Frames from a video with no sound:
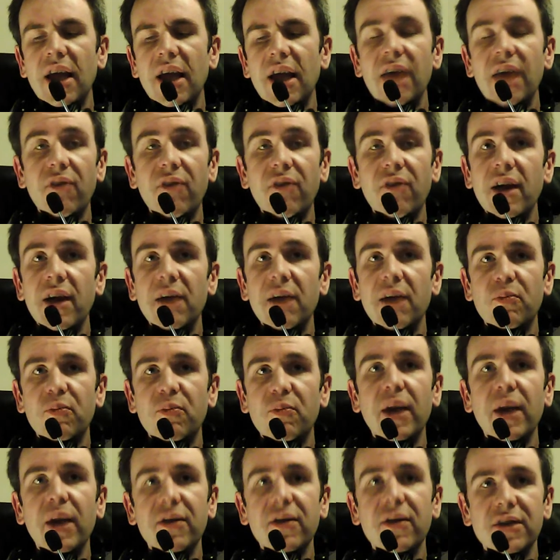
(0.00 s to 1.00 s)
If I had
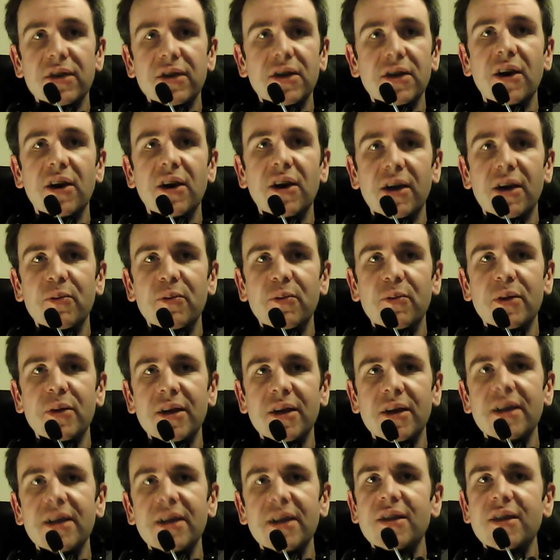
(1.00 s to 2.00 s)
back the time
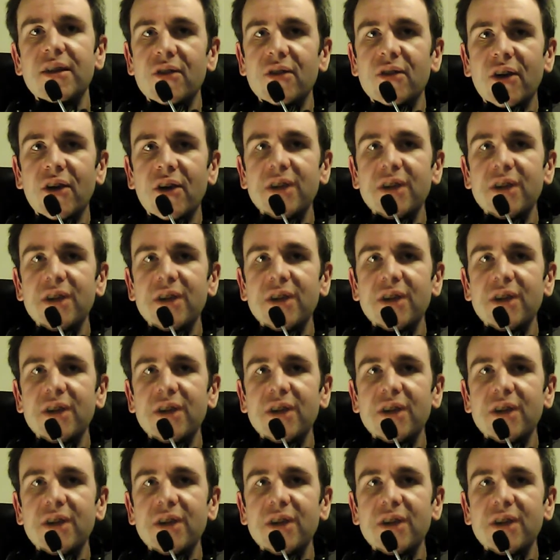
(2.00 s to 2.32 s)
that